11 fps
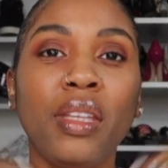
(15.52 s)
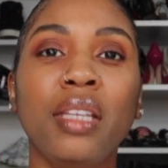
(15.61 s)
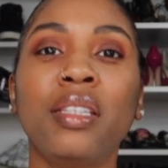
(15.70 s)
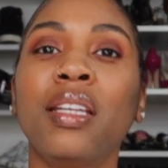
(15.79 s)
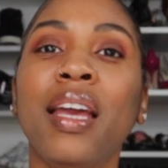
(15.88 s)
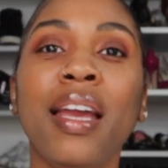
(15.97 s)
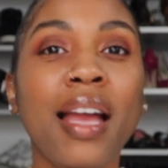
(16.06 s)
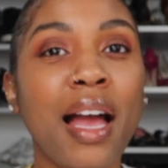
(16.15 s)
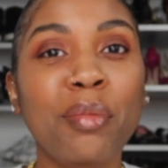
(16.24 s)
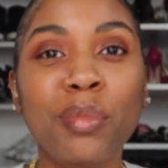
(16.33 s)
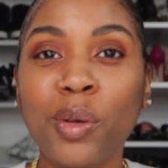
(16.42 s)
Today
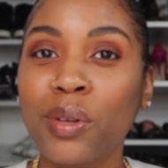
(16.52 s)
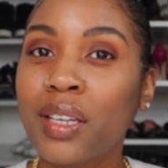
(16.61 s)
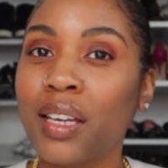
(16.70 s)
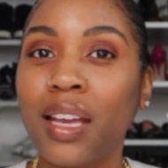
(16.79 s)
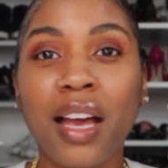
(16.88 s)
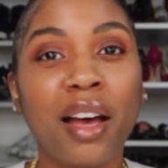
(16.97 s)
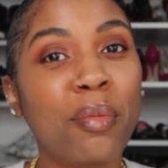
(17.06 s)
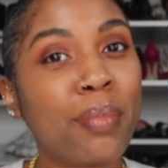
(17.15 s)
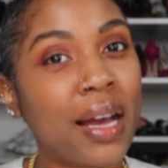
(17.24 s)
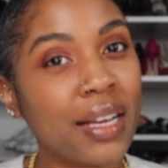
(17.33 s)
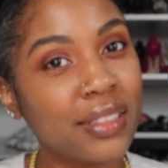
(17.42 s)
I'm doing a
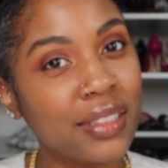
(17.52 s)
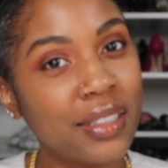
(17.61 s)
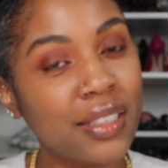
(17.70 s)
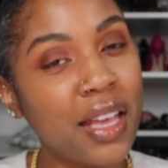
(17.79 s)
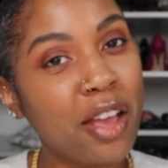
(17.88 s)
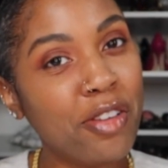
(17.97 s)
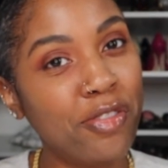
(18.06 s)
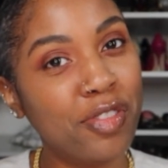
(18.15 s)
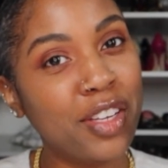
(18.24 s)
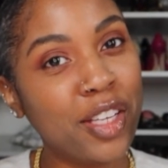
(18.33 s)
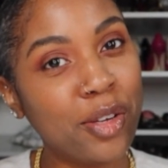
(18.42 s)
unboxing
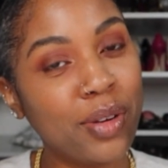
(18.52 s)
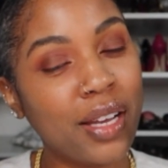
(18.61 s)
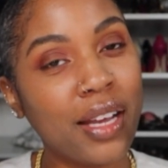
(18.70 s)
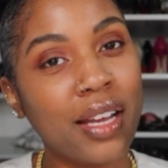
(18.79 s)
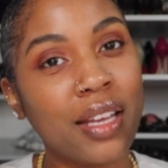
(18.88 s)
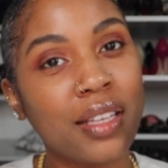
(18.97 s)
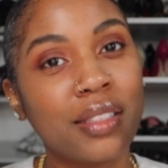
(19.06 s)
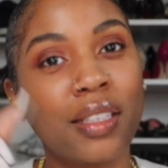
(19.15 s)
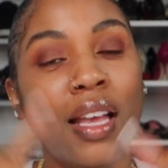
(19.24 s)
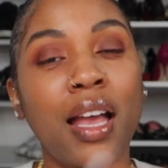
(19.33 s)
video, guys.